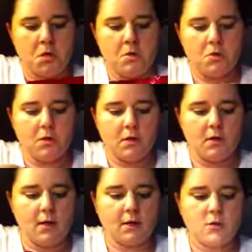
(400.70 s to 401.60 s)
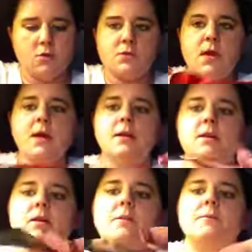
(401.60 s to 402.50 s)
cute. And they're like
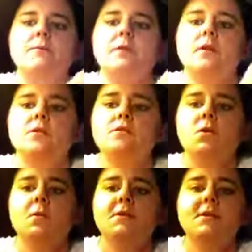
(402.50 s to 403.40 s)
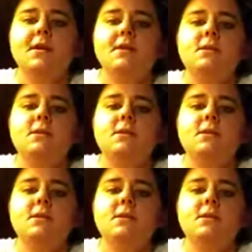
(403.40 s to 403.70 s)
two-sided. So one side is